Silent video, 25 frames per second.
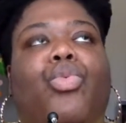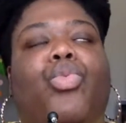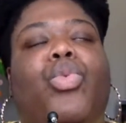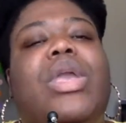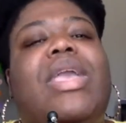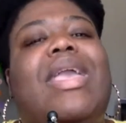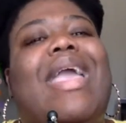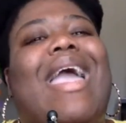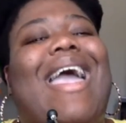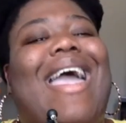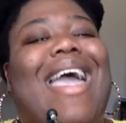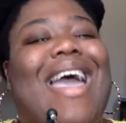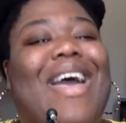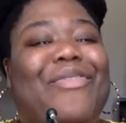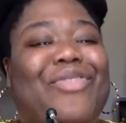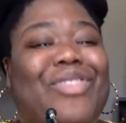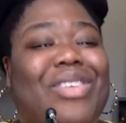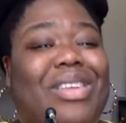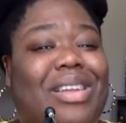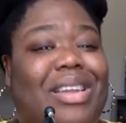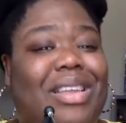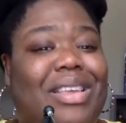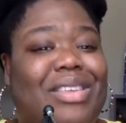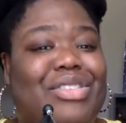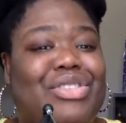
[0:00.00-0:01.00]
We have
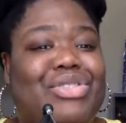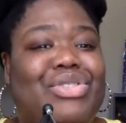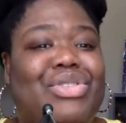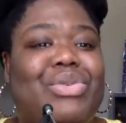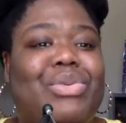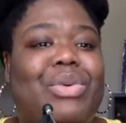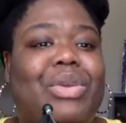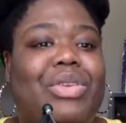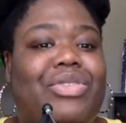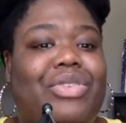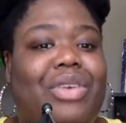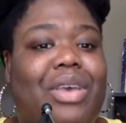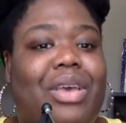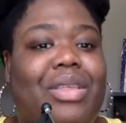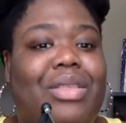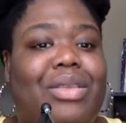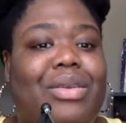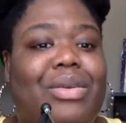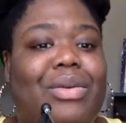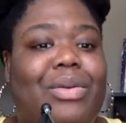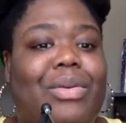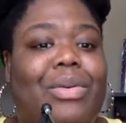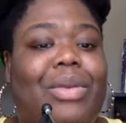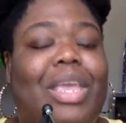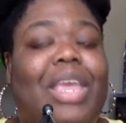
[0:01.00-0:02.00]
to listen to each
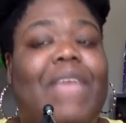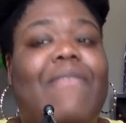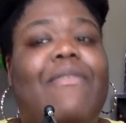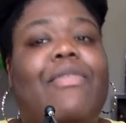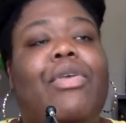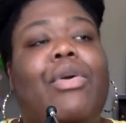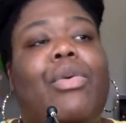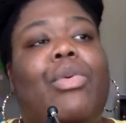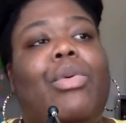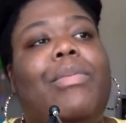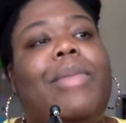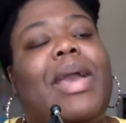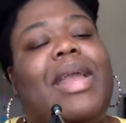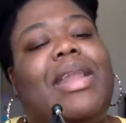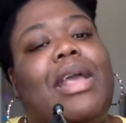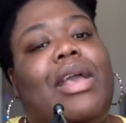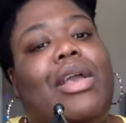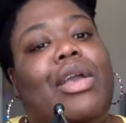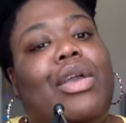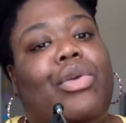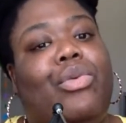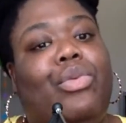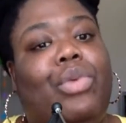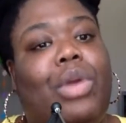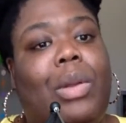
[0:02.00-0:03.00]
other, even though we might
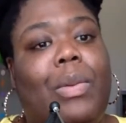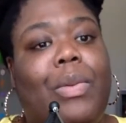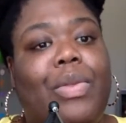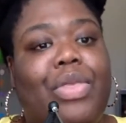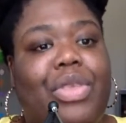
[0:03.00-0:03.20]
not agree